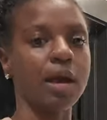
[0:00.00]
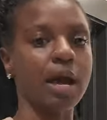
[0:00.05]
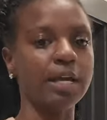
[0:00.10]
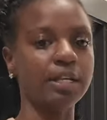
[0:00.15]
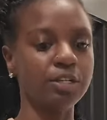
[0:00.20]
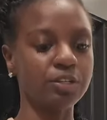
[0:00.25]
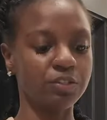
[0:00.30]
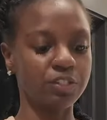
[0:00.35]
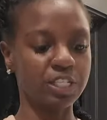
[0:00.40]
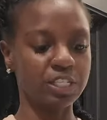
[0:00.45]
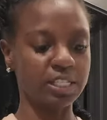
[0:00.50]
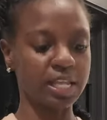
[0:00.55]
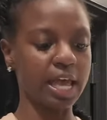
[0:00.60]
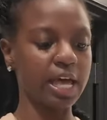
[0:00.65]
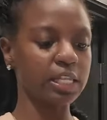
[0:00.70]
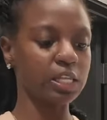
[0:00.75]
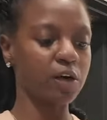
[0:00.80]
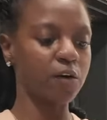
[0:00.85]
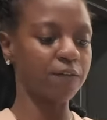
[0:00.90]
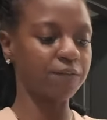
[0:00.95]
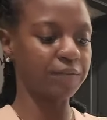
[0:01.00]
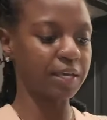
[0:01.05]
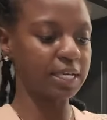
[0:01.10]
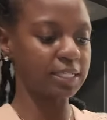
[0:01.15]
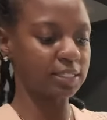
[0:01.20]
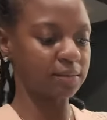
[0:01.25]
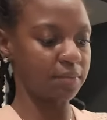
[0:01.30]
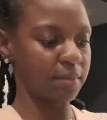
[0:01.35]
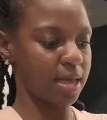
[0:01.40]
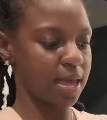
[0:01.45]
I use this aloe
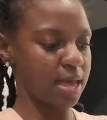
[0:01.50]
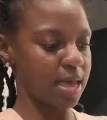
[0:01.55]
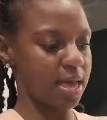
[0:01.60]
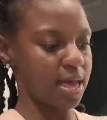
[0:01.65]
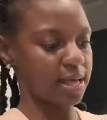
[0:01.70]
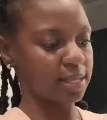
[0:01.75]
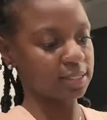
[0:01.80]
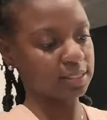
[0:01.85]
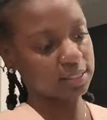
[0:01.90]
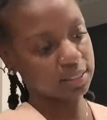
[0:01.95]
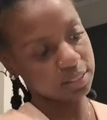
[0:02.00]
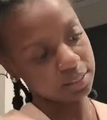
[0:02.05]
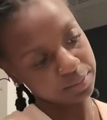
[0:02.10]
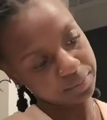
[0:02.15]
face mask.